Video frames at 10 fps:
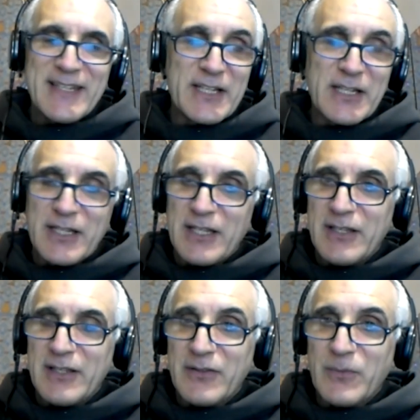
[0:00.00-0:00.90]

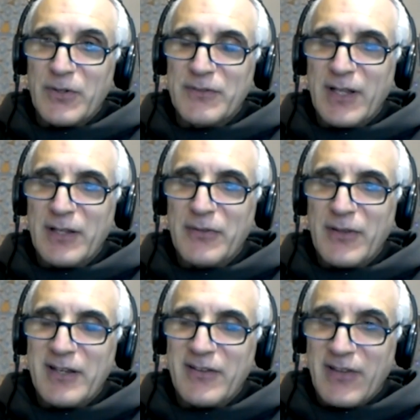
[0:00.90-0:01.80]
Italy, the word
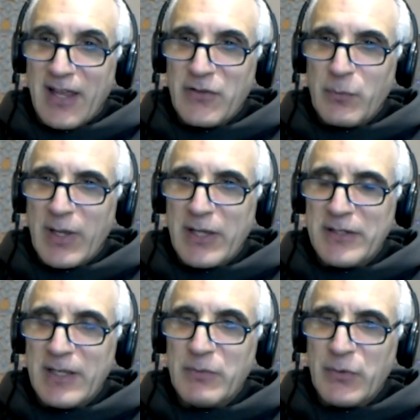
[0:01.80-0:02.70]
telethon has a bad
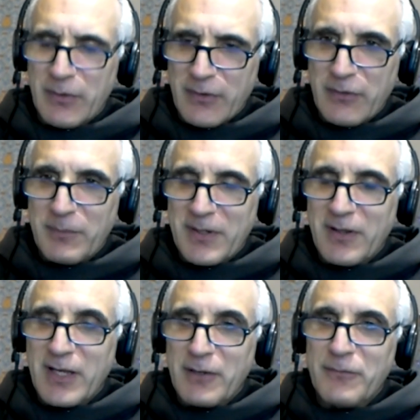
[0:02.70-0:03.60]
name to it because there have been a
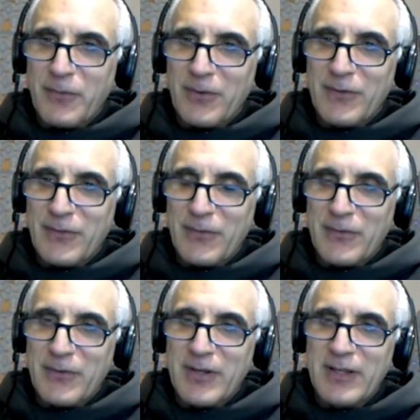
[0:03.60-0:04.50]
lot of
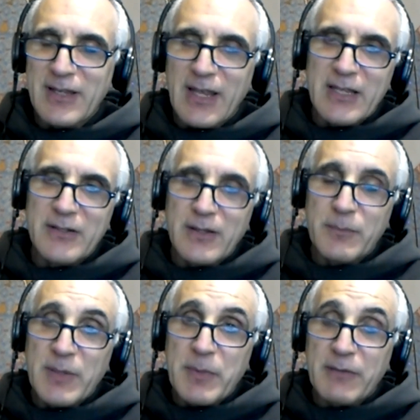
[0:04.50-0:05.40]
fraudsters on it. And
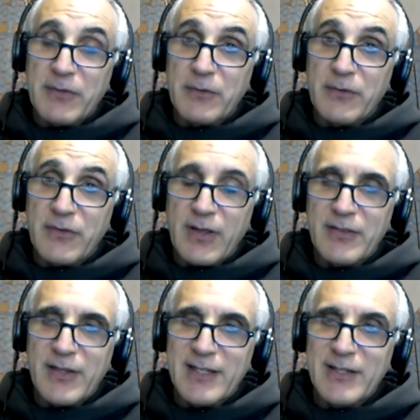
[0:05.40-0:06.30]
people have to
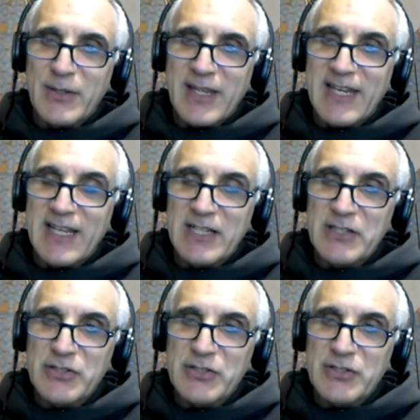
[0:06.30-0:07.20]
understand that in
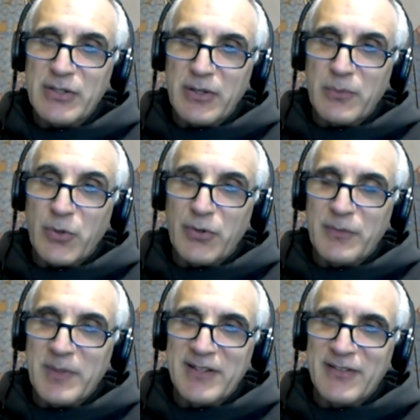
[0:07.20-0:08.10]
English,
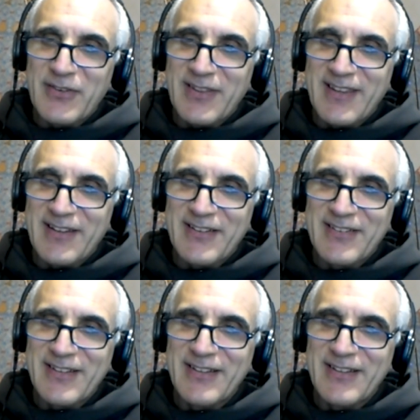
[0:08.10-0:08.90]
words mean different things.